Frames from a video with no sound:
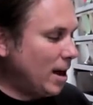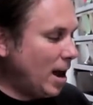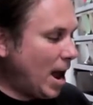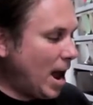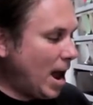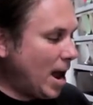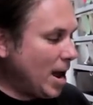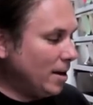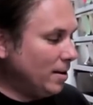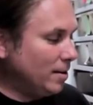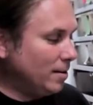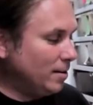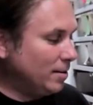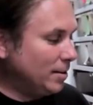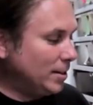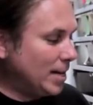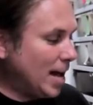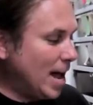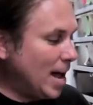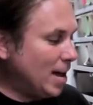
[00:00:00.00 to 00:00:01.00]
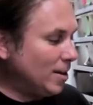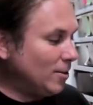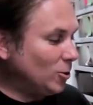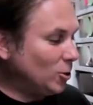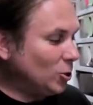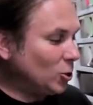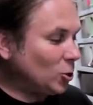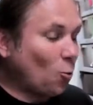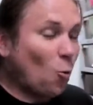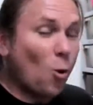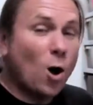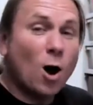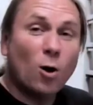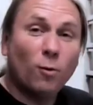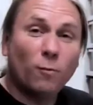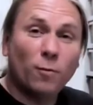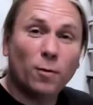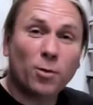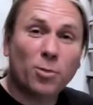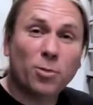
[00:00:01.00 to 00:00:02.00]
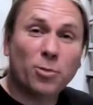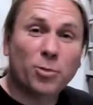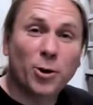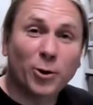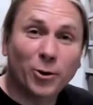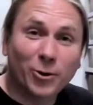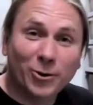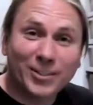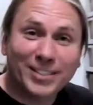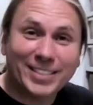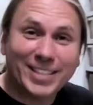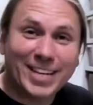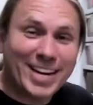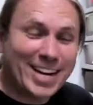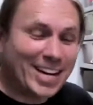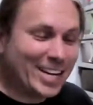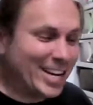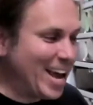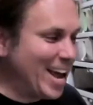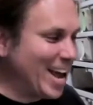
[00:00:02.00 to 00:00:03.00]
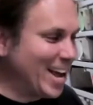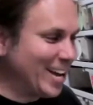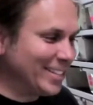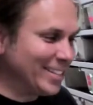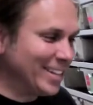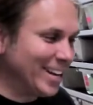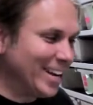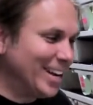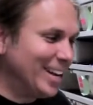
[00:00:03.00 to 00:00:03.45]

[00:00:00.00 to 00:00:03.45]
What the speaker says: 8, 10, 12, 13 eggs.